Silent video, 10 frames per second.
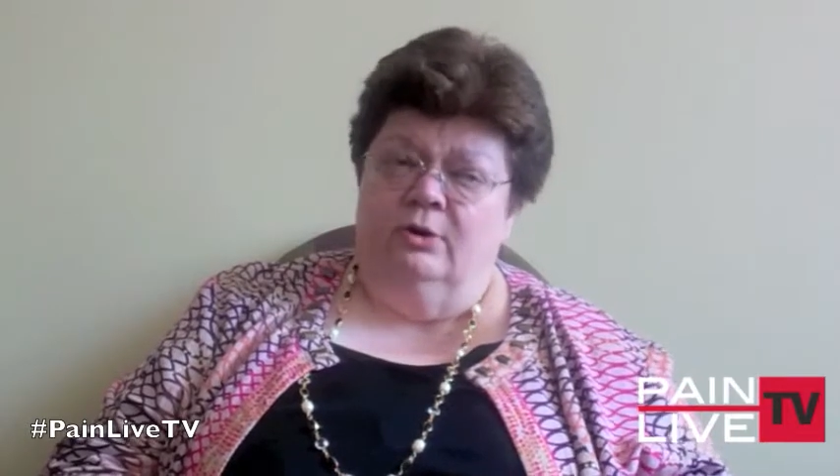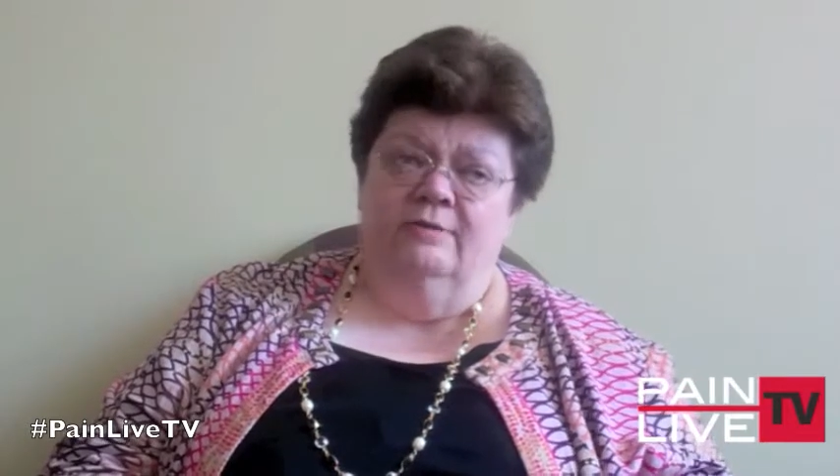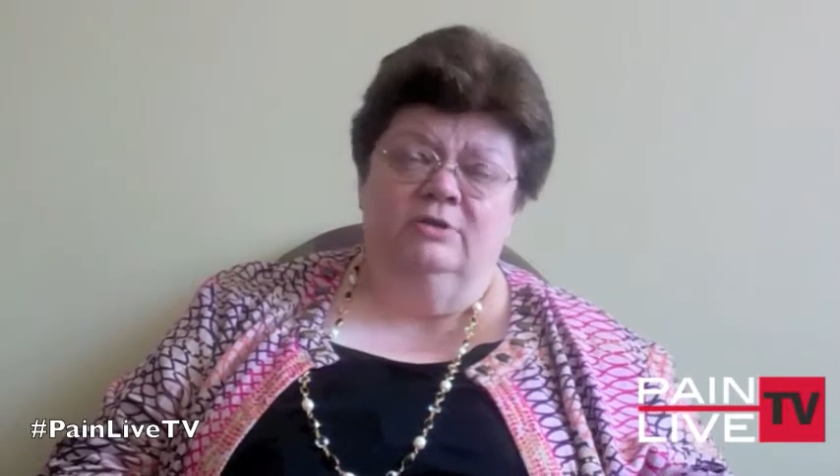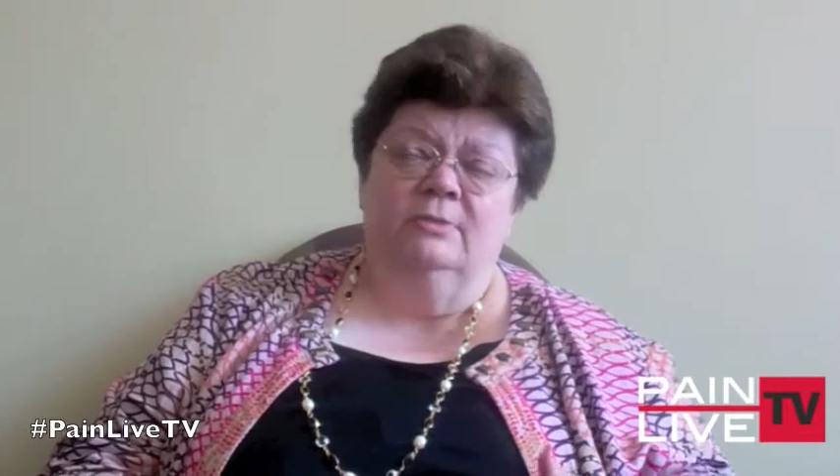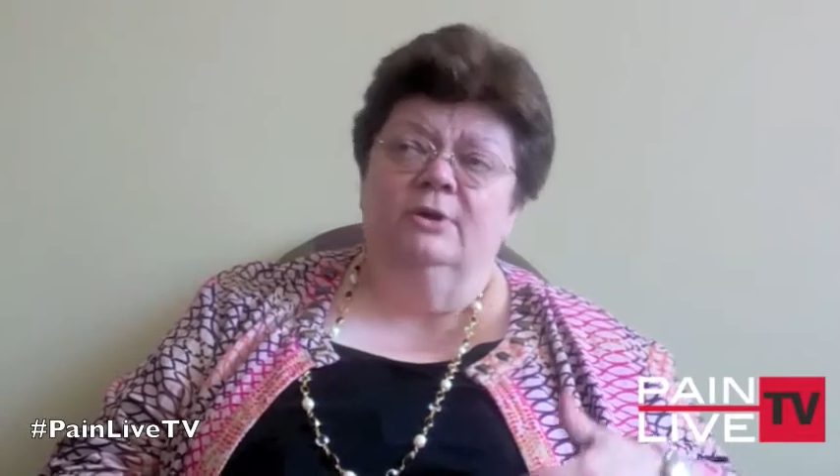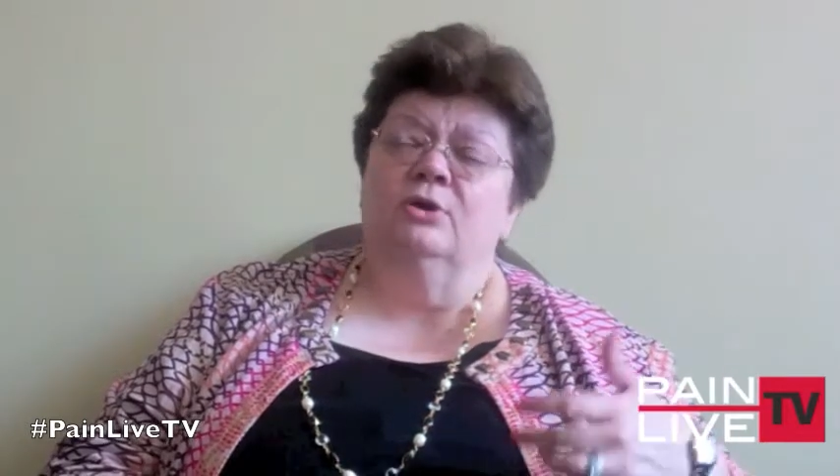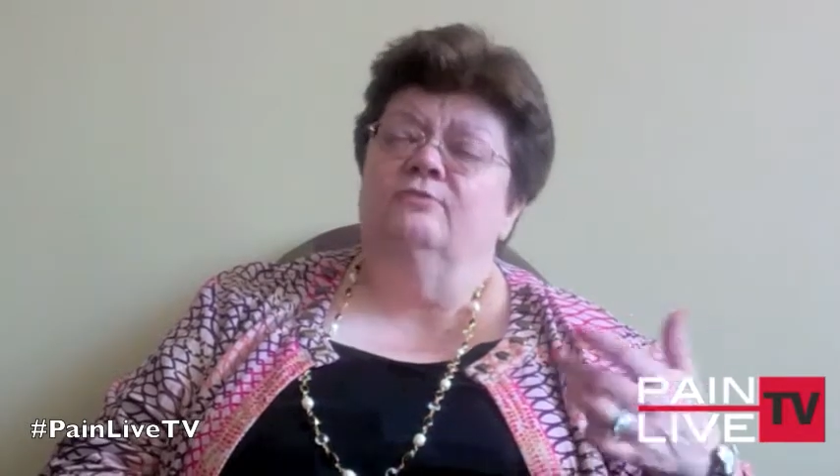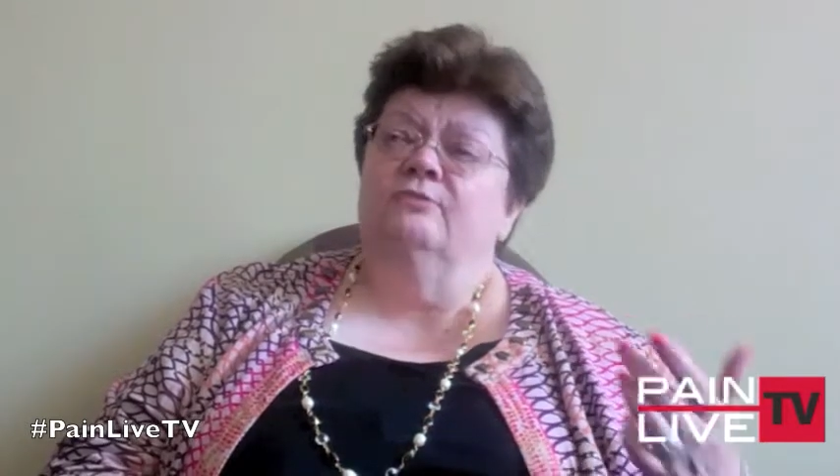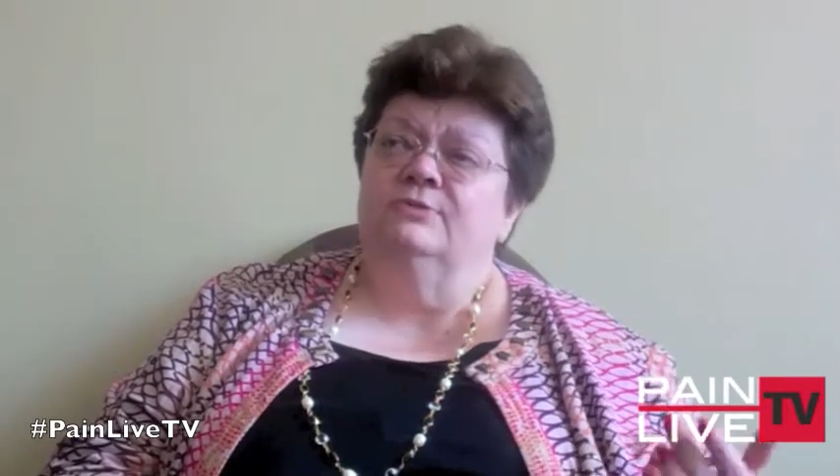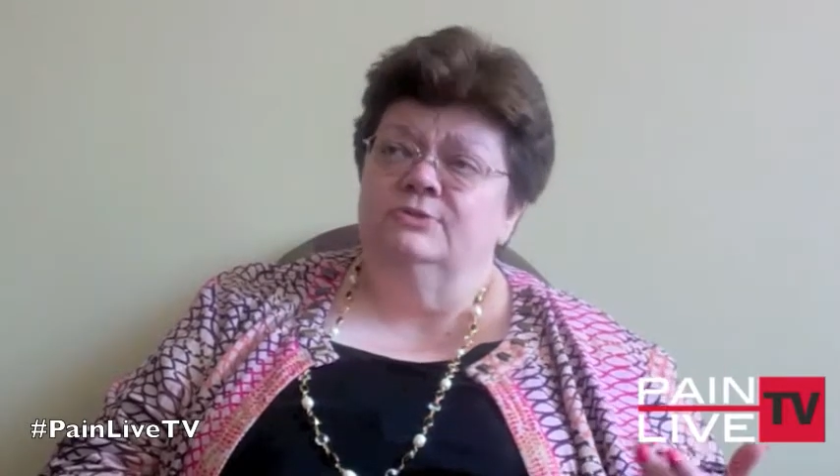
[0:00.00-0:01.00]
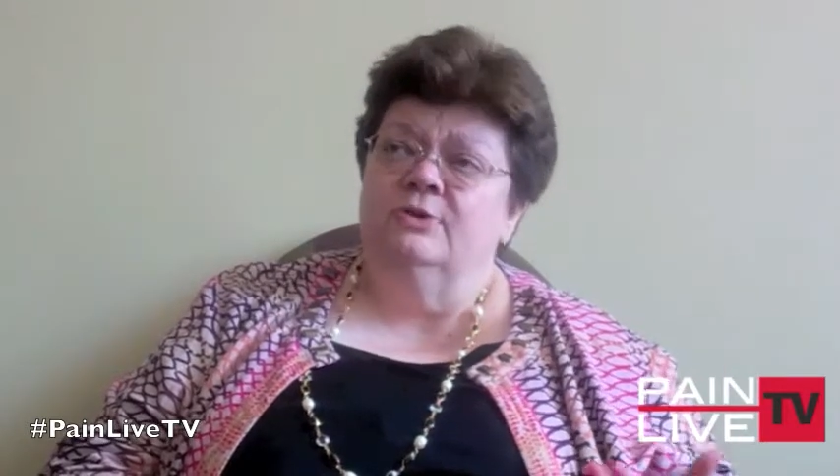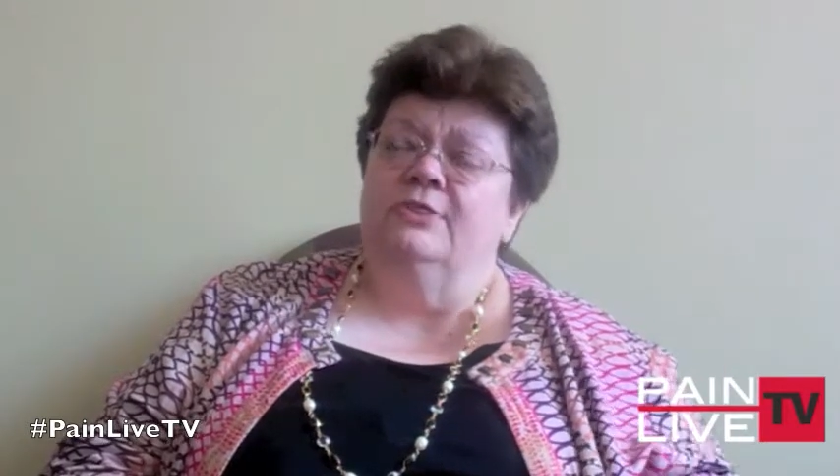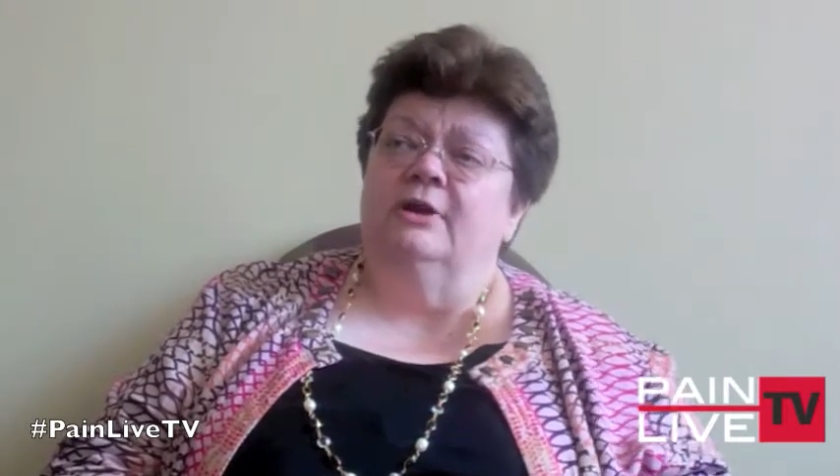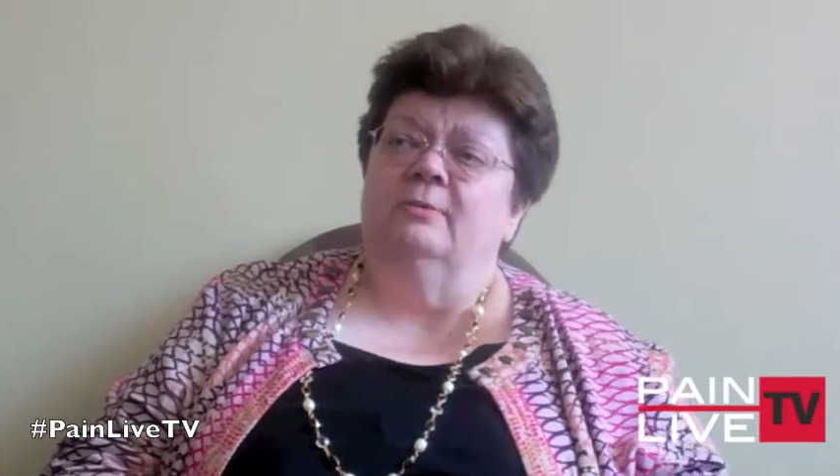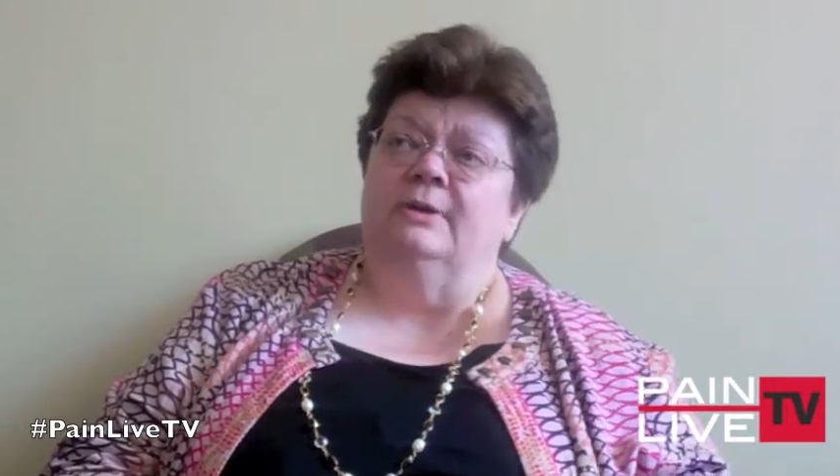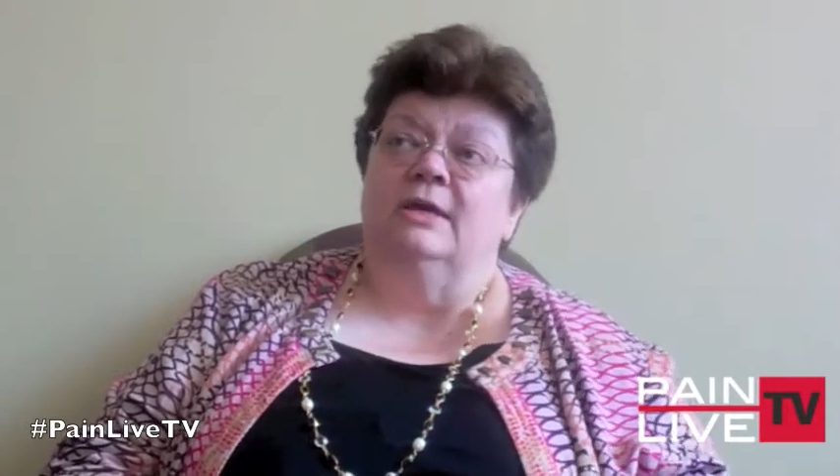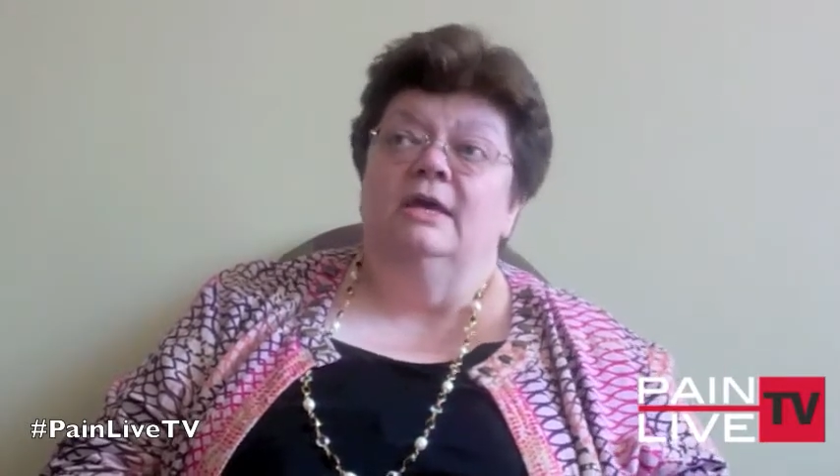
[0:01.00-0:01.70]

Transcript: every time I go for physical therapy.